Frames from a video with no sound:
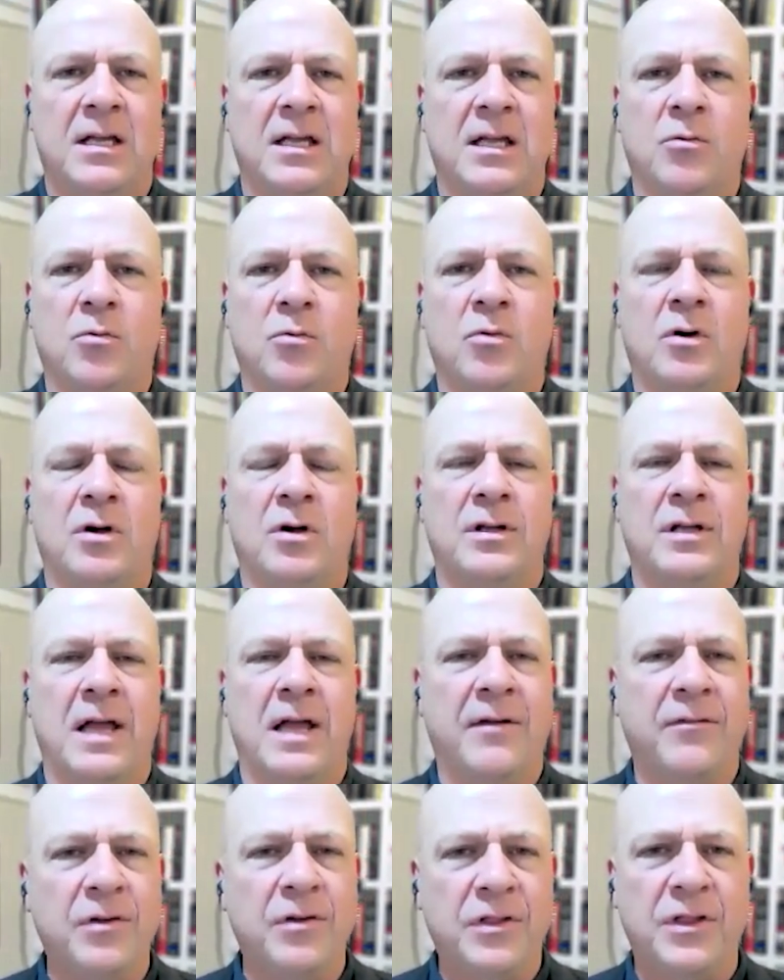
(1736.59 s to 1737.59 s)

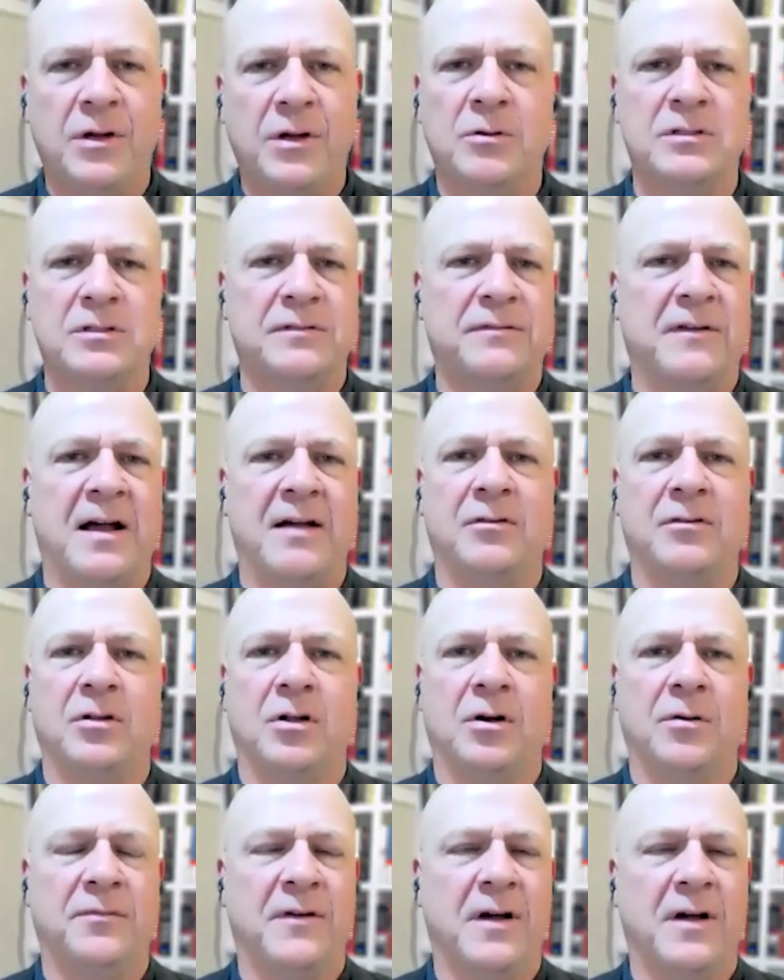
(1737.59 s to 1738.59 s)
Everything was a
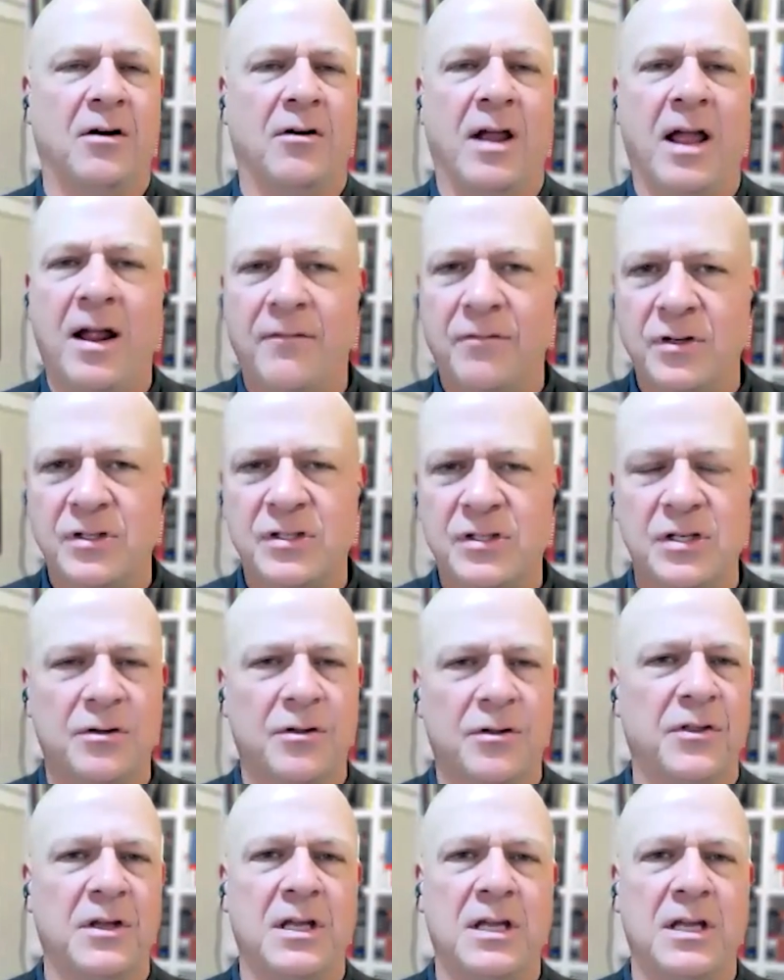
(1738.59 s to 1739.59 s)
5-alarm fire. Every single
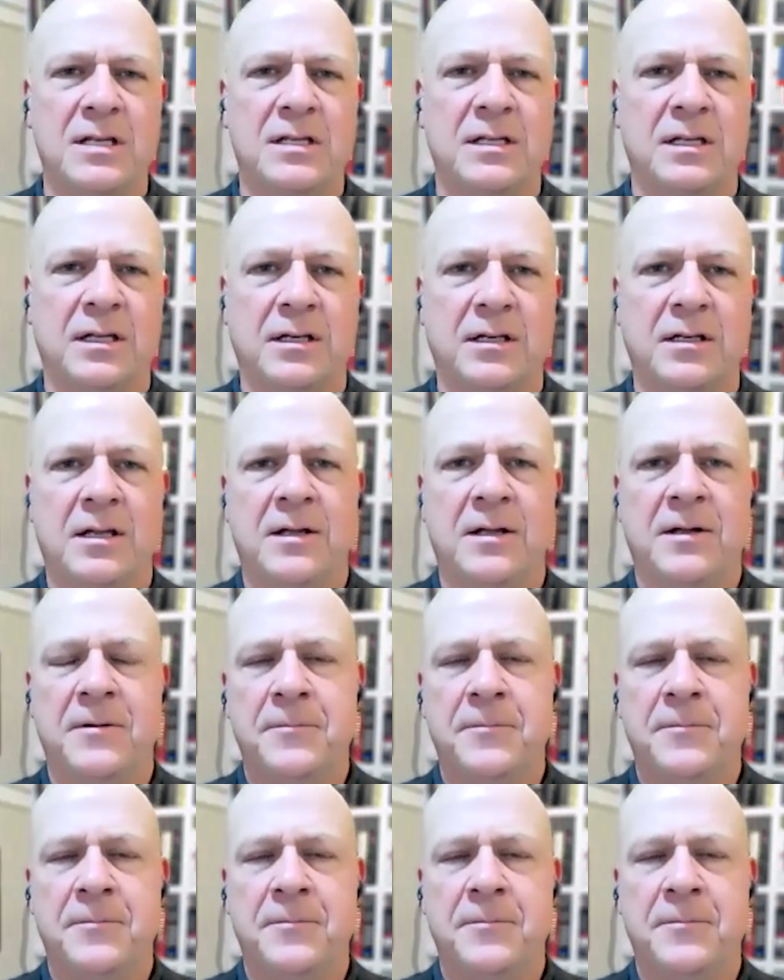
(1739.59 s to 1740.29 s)
thing he did.